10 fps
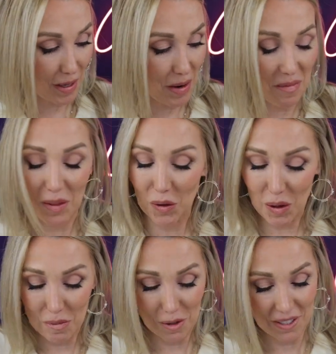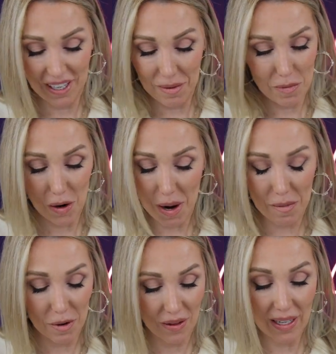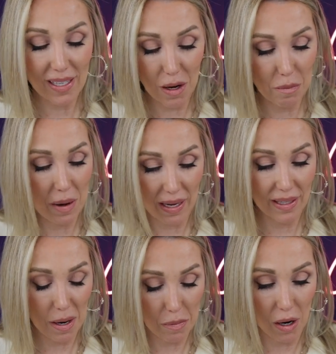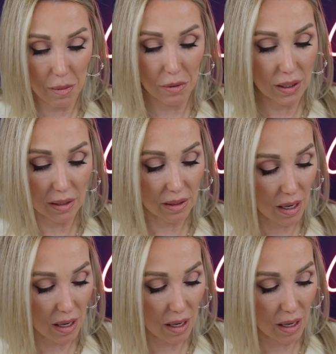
um, Laura Mercier primer. That's how bad that primer is.